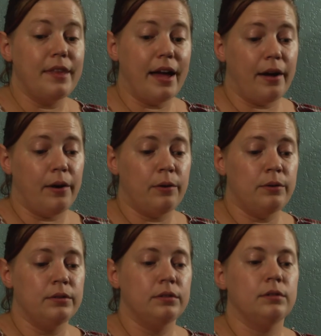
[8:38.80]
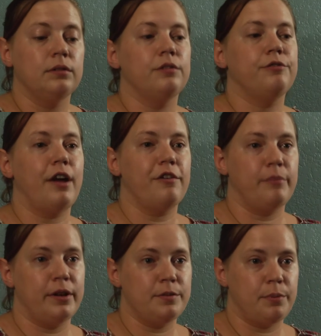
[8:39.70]
Now, 5
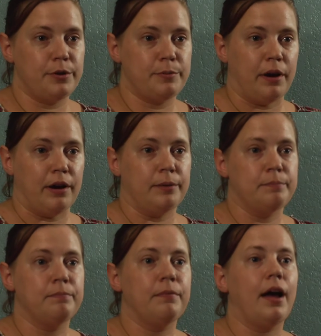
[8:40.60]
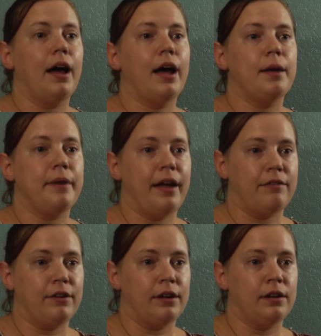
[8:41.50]
months postpartum, I'm
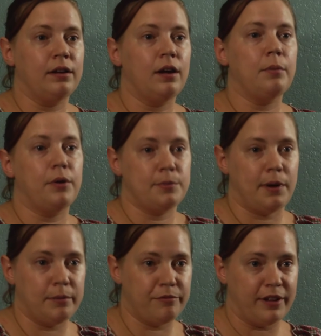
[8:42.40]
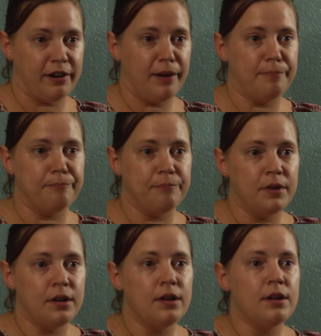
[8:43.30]
having a postpartum flare-up
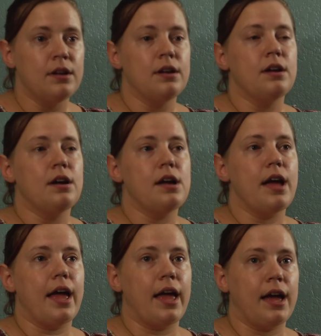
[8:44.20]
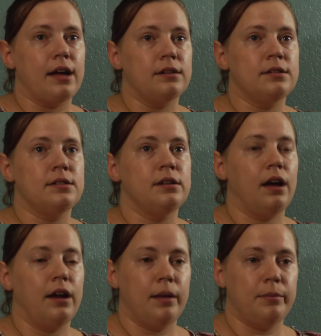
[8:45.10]
and
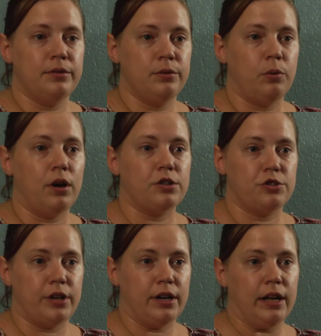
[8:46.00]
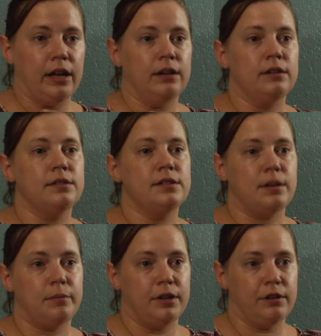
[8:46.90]
unable to walk straight again,
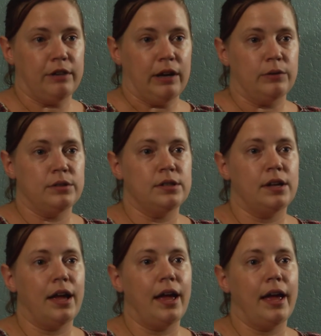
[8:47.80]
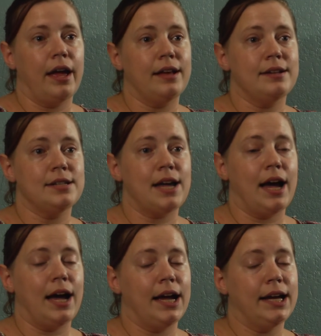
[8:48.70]
stumbling around, and
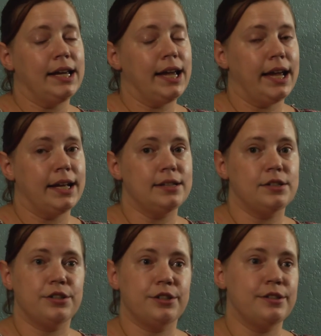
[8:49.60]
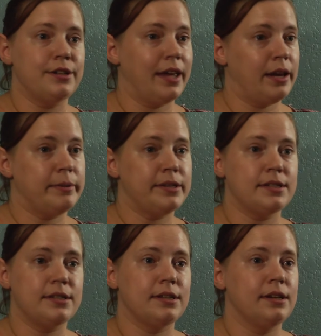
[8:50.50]
I can't turn to
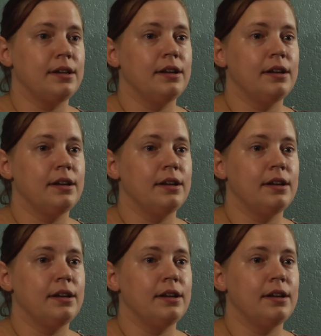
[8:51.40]
cannabis